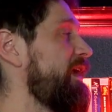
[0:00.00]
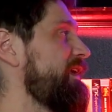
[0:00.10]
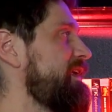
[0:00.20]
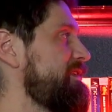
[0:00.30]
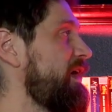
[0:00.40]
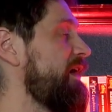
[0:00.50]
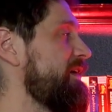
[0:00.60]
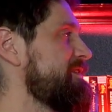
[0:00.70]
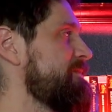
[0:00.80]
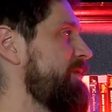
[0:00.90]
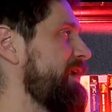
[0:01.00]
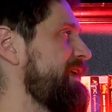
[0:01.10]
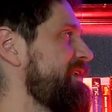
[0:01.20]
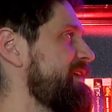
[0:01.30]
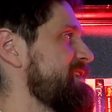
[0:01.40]
Like he does, but
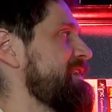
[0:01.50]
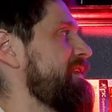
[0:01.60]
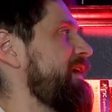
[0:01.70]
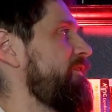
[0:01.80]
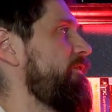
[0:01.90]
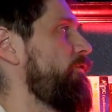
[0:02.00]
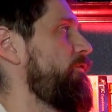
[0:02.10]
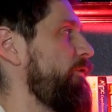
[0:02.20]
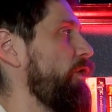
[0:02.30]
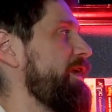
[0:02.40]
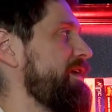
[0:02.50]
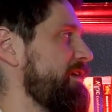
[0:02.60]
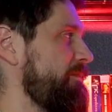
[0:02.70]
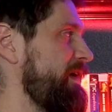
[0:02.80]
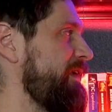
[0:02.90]
he doesn't like fully
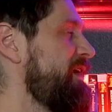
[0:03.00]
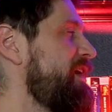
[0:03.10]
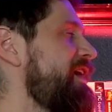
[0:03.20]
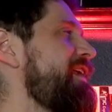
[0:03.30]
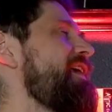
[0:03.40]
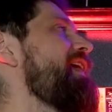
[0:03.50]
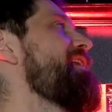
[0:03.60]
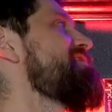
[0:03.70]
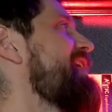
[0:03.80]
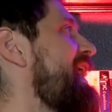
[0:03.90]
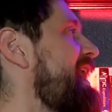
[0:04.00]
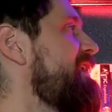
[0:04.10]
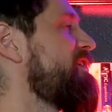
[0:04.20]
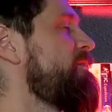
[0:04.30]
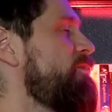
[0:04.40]
commit. And I just
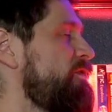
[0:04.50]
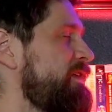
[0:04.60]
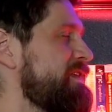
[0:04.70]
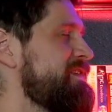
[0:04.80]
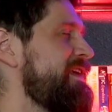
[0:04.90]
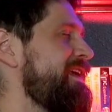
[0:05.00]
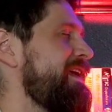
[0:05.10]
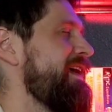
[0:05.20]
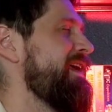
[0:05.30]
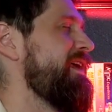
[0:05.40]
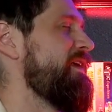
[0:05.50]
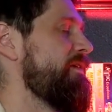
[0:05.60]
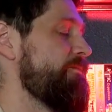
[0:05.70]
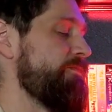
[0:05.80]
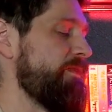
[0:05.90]
hate it in movies.
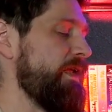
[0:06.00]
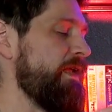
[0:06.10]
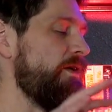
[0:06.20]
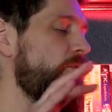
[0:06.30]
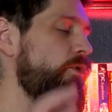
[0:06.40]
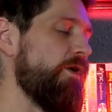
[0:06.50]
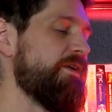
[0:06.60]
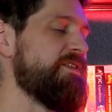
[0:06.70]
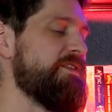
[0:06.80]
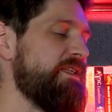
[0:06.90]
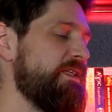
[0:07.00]
And it works